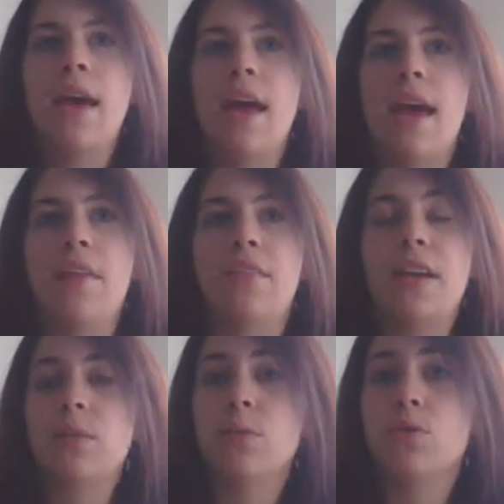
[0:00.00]
And
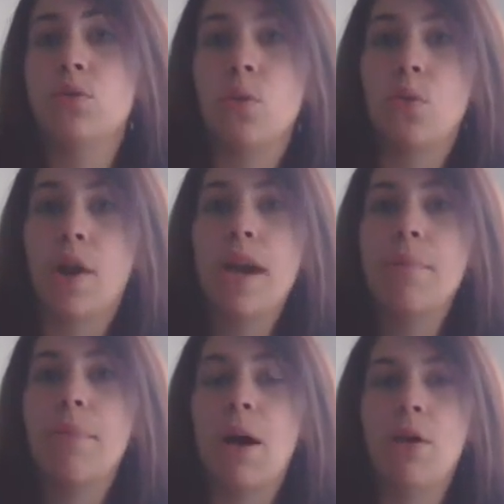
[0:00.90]
that's what's so great
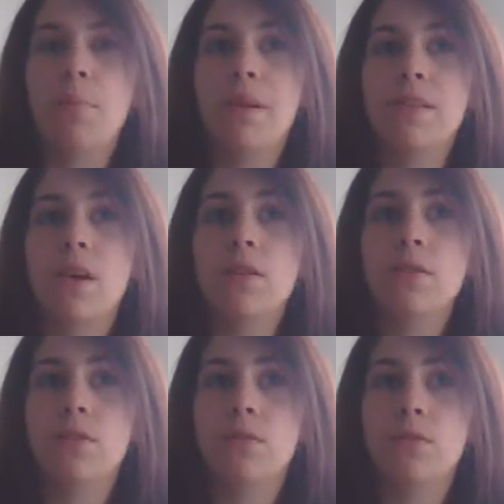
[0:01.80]
about it, but it's
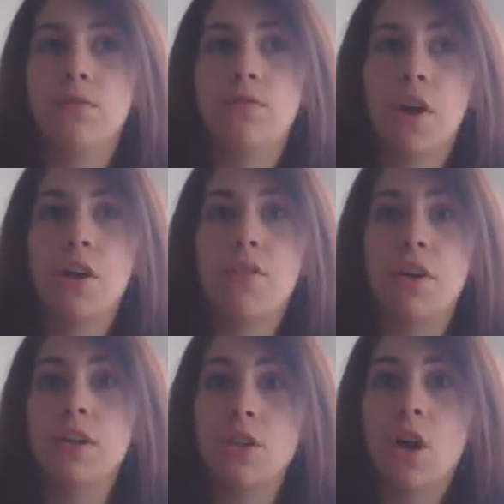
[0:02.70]
also very,
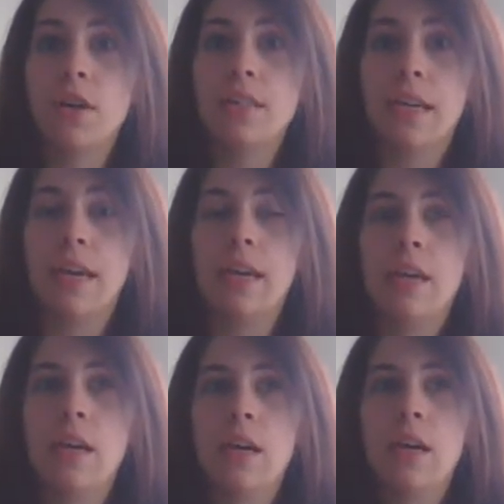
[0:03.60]
very daunting,
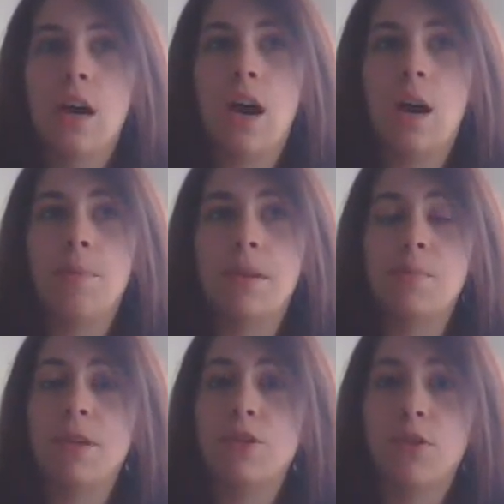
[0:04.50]
um,
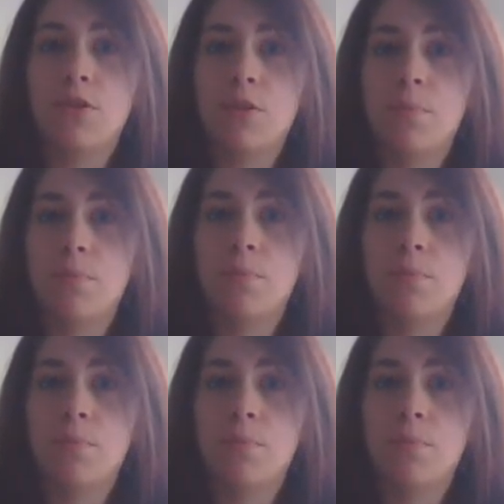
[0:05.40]
especially for